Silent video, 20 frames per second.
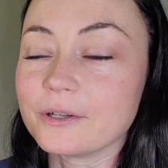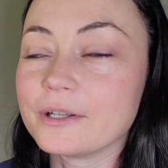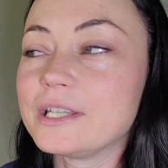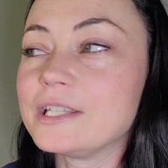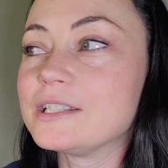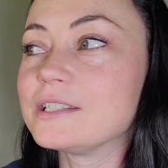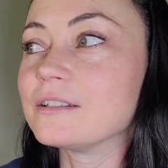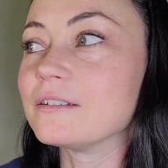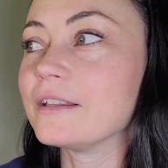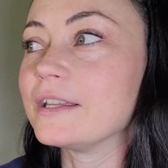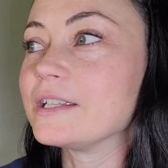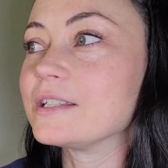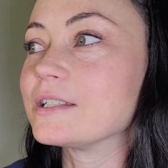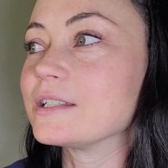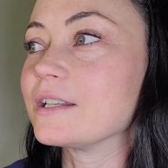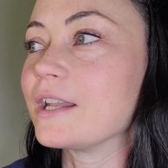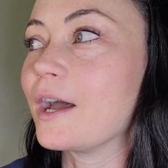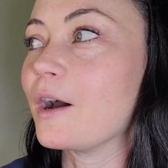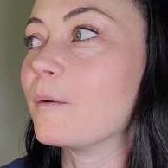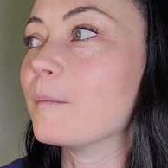He still likes it
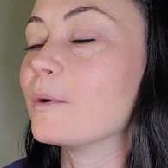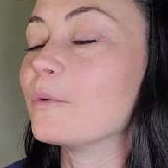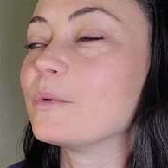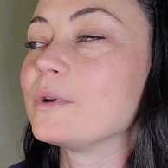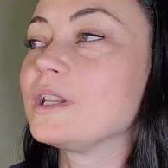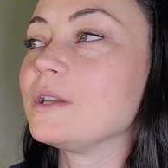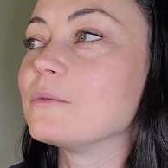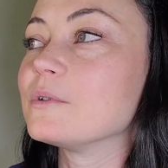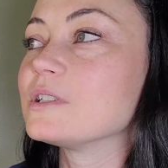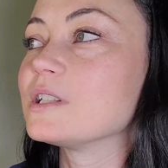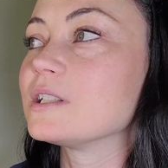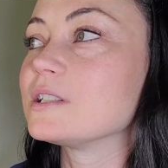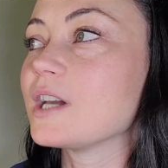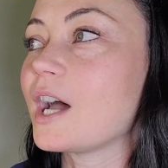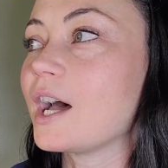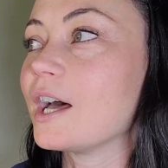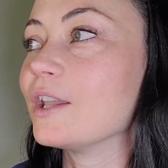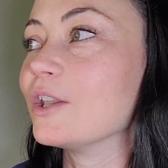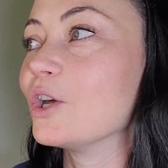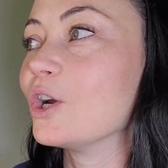now, but when he was a
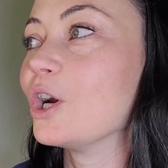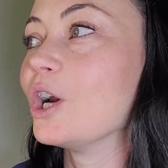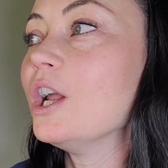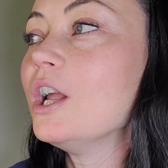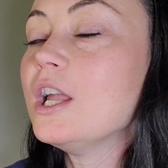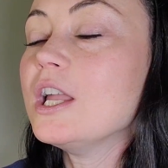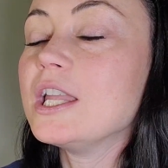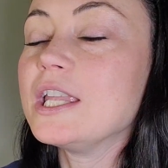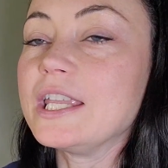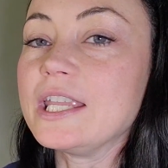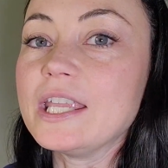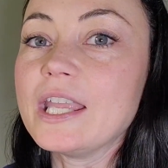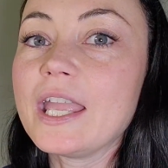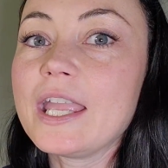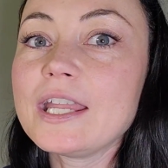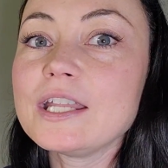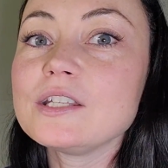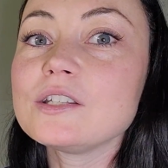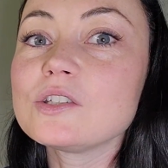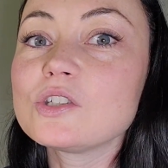toddler, he
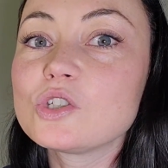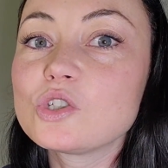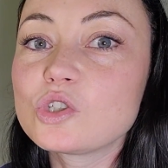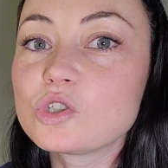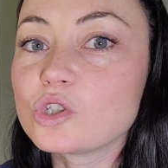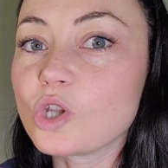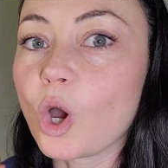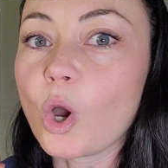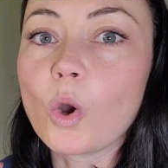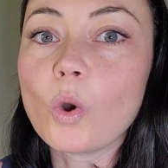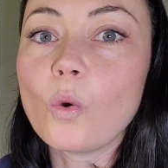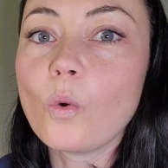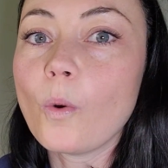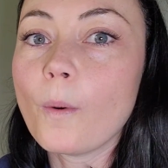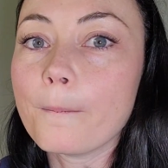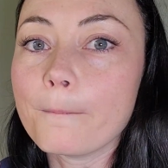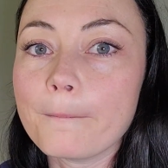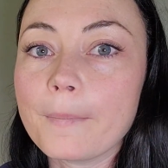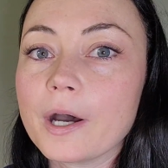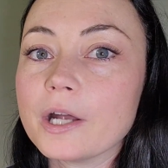ate so
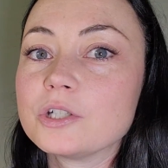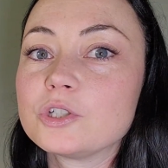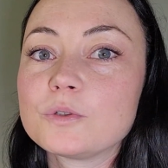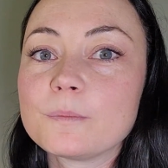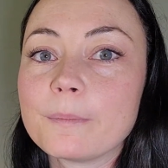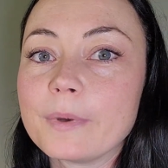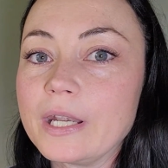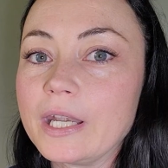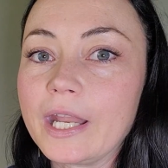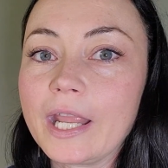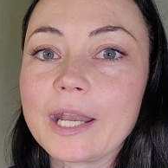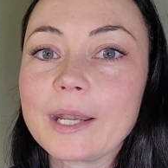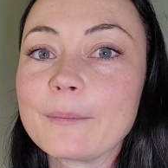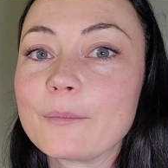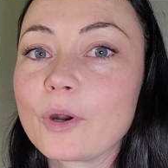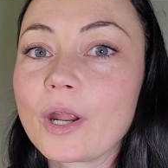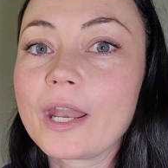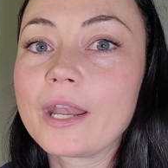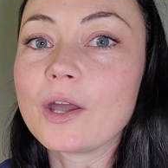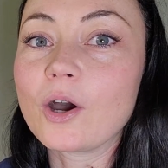much banana
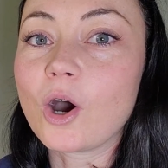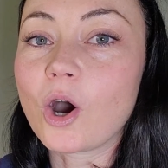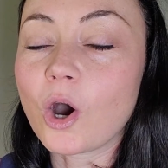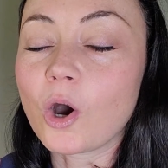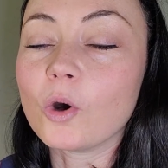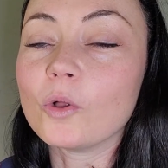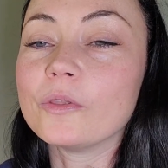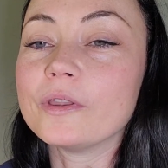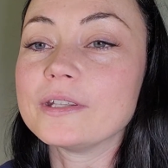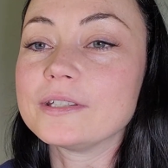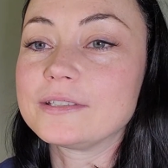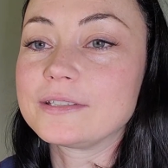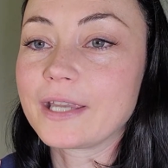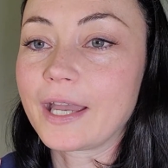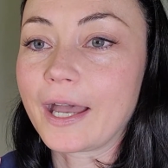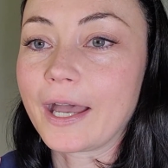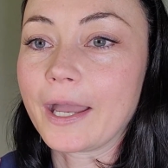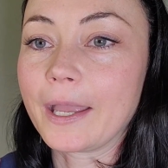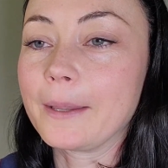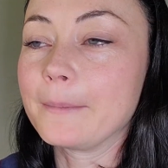bread all the
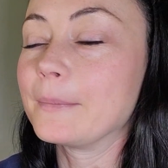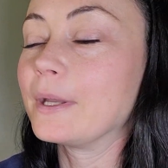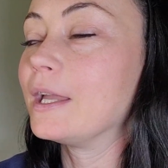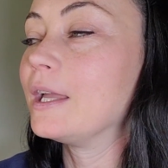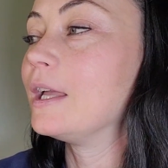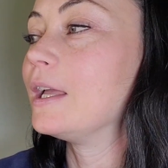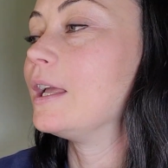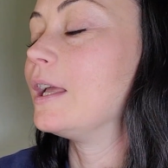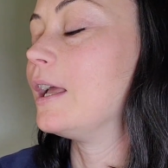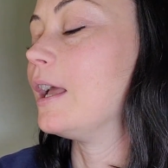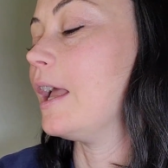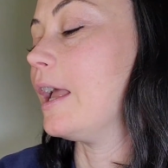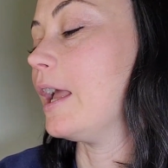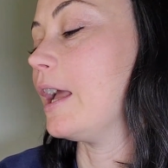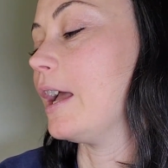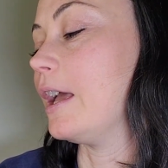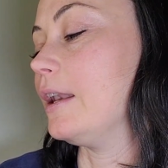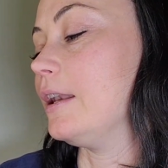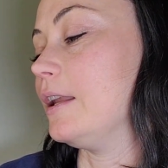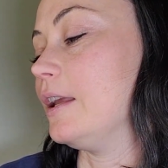time.
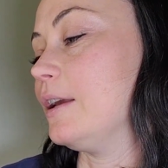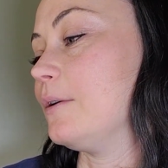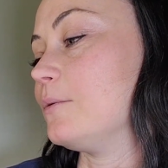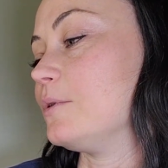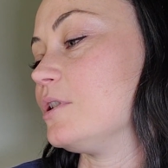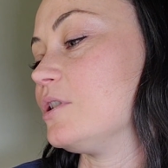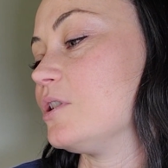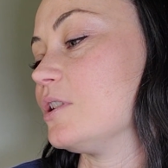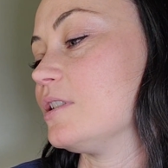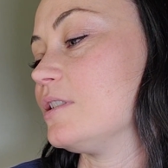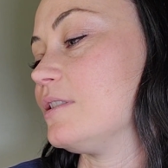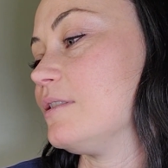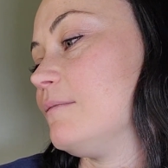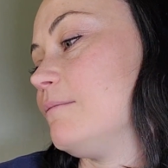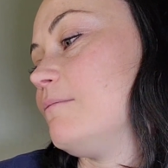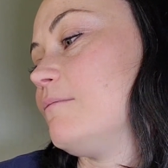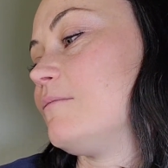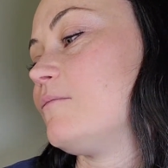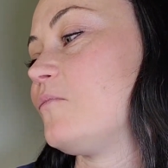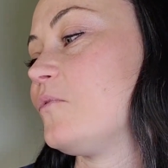And it was just,
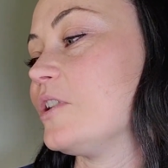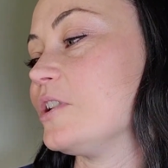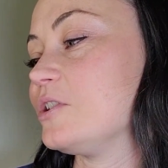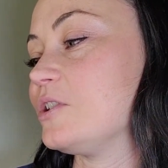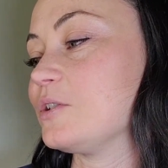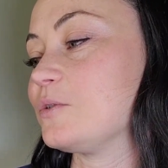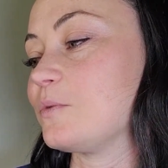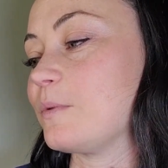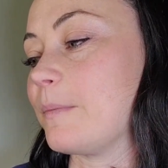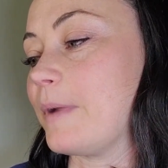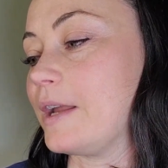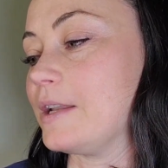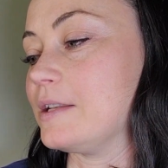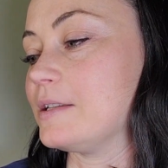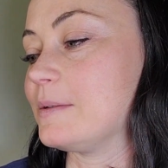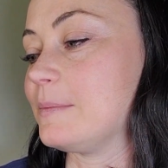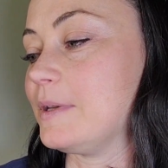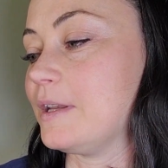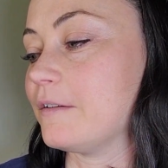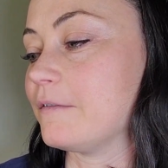this just
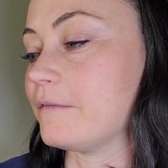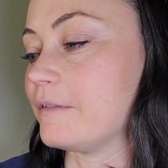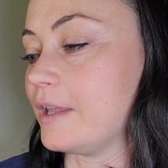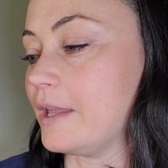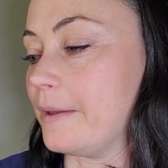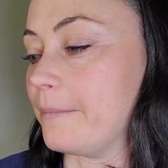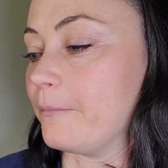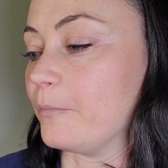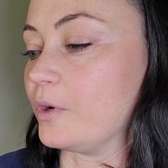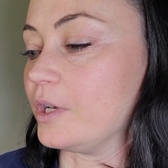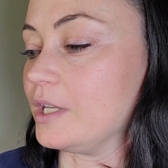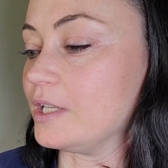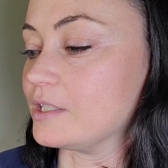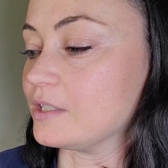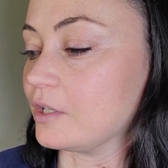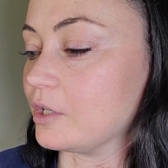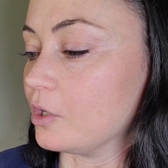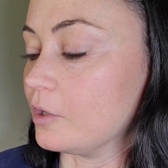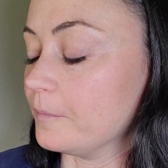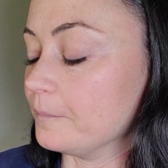reminds me of him when he's
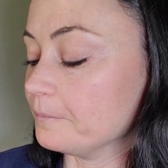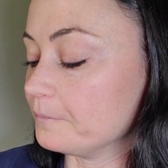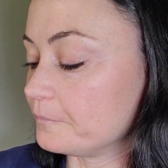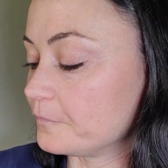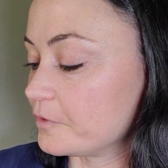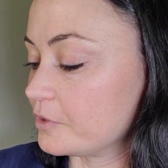little.